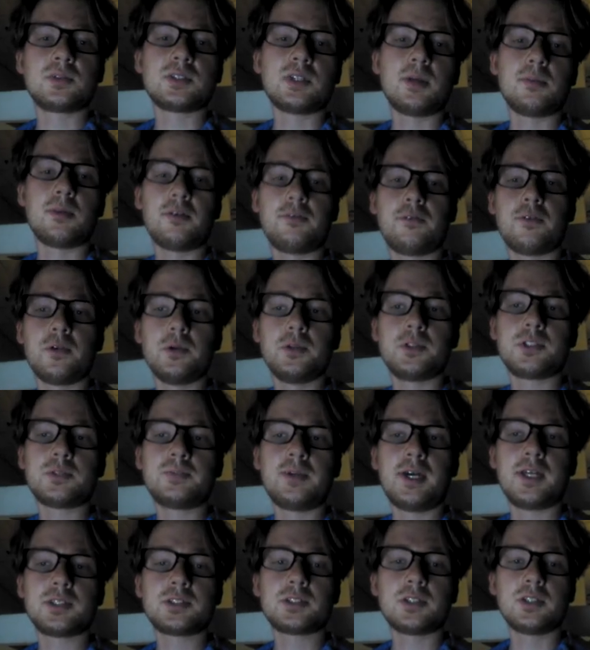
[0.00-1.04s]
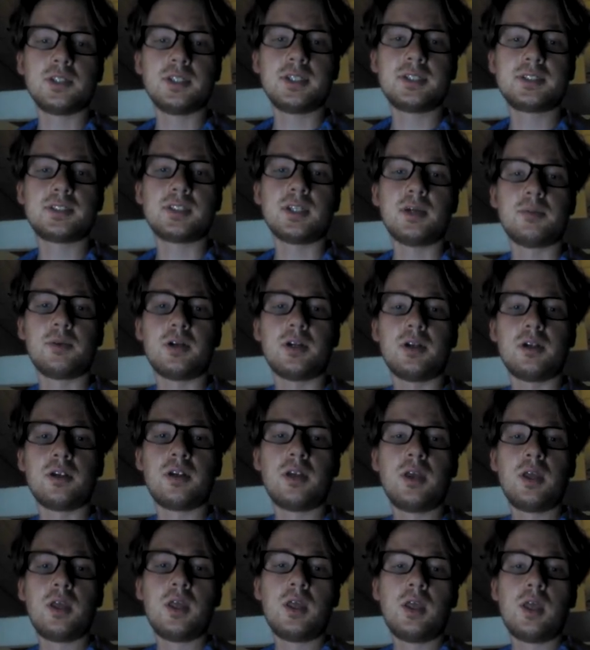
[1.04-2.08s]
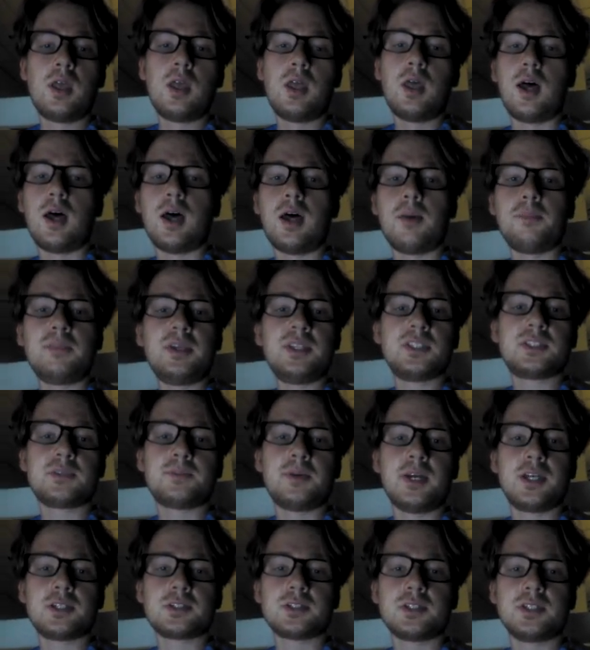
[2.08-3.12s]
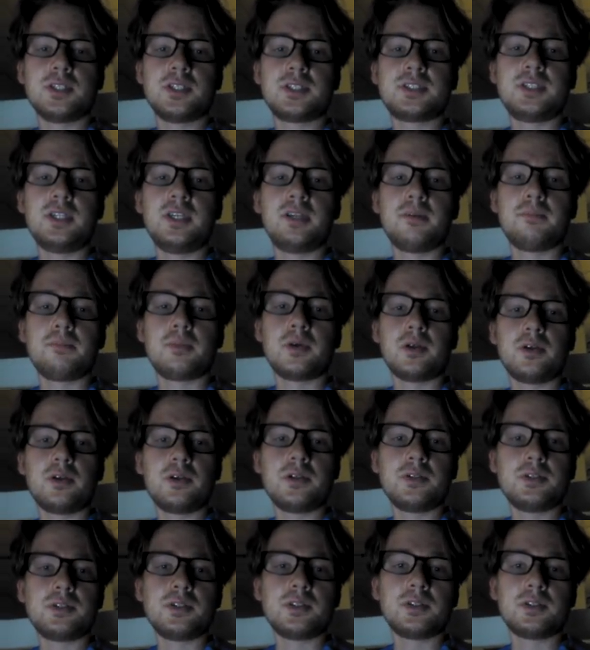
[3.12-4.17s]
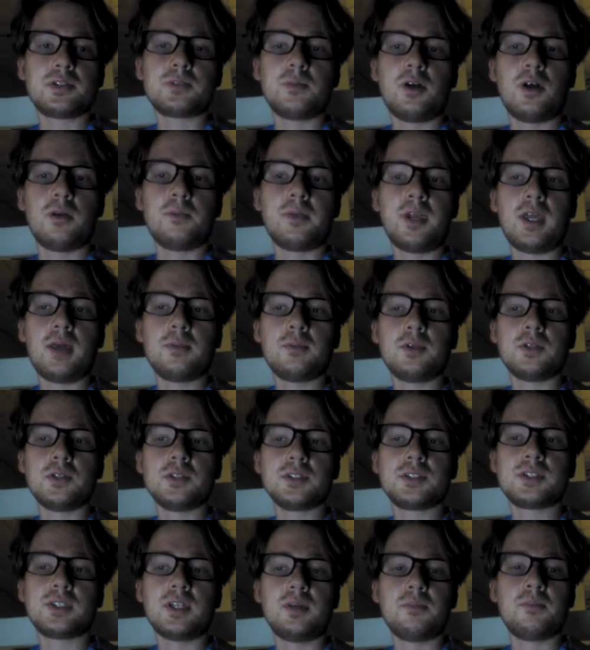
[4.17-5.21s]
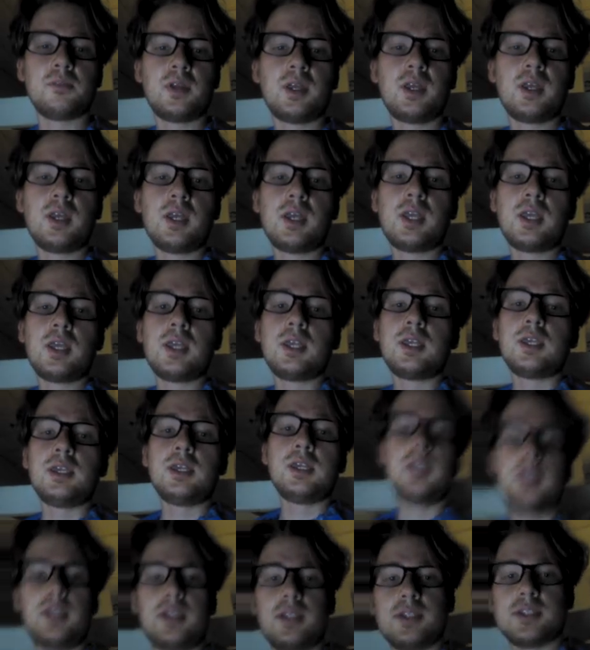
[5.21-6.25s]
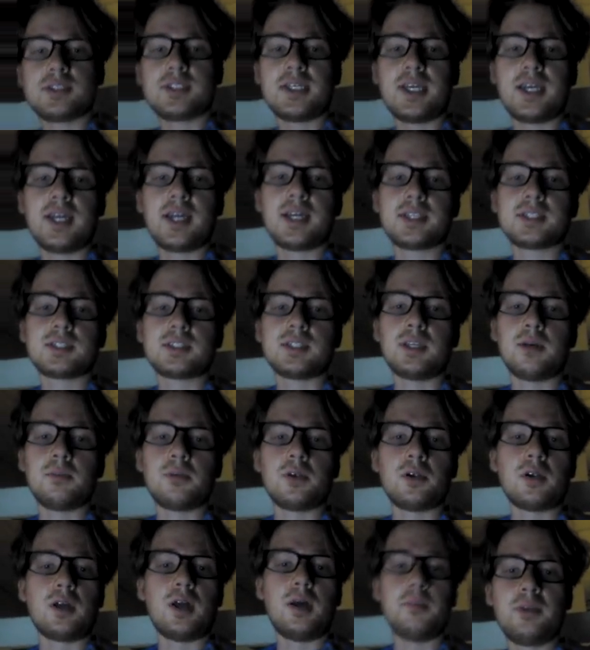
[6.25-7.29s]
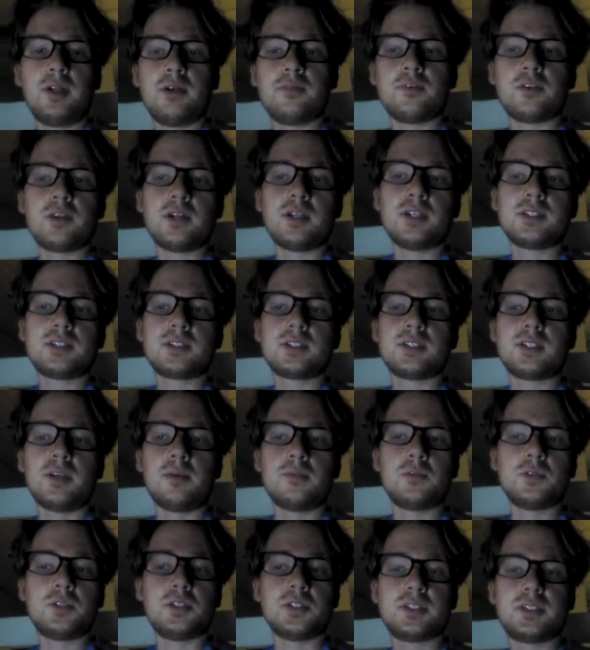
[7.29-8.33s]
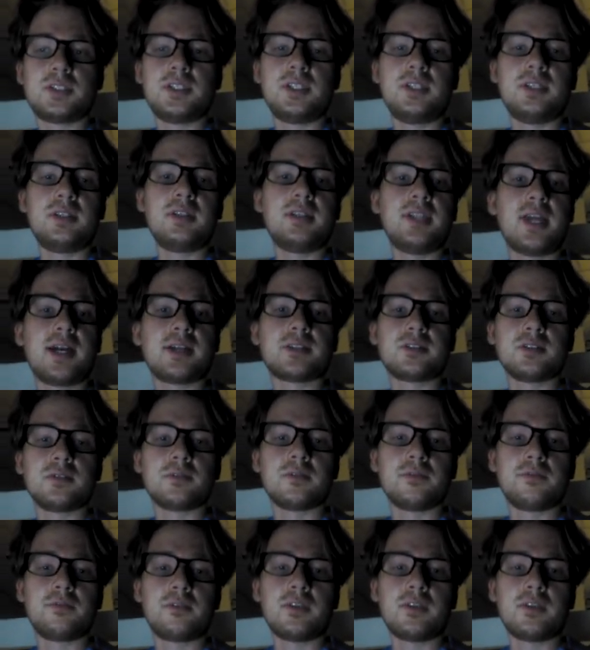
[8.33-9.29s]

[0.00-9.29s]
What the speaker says: Some are fruit specialists, some are meat specialists eating birds or small mammals, some eat insects, some are omnivorous, some just eat nectar from